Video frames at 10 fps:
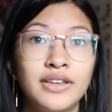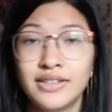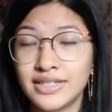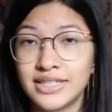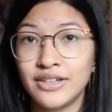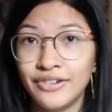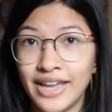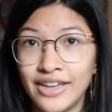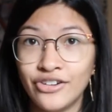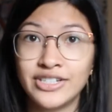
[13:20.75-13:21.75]
still
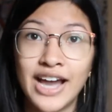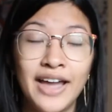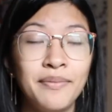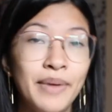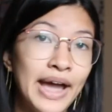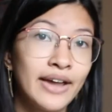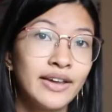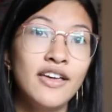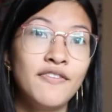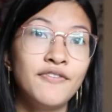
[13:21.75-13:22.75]
get your time
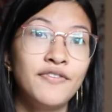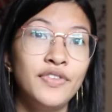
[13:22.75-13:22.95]
back if